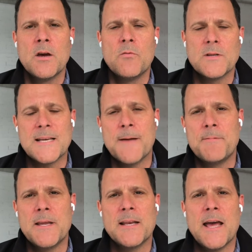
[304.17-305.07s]
What's
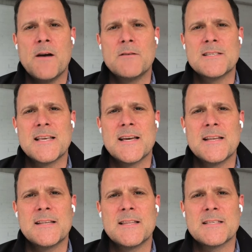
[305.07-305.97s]
happening now is
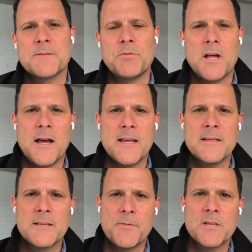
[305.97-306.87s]
that the supply,
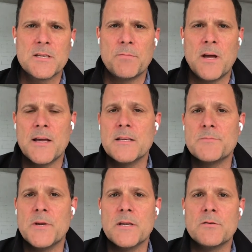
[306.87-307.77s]
some of the supply is
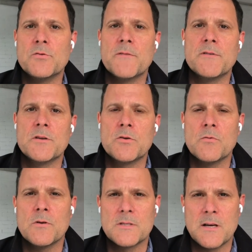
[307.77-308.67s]
being driven
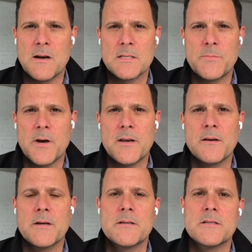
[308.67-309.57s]
towards the hotspot
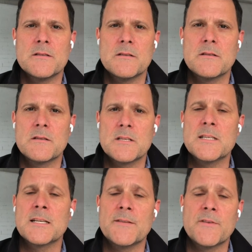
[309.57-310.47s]
areas, and the
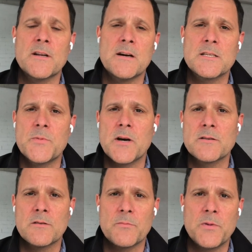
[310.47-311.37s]
significant
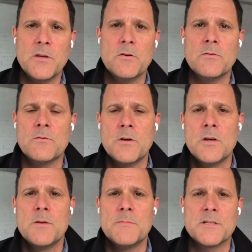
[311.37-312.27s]
hotspots are the Peel,
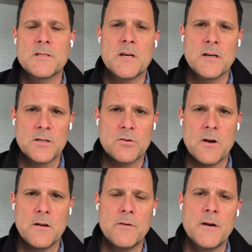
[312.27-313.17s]
Mississauga,
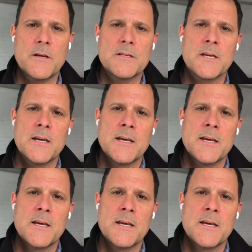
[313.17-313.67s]
Toronto areas.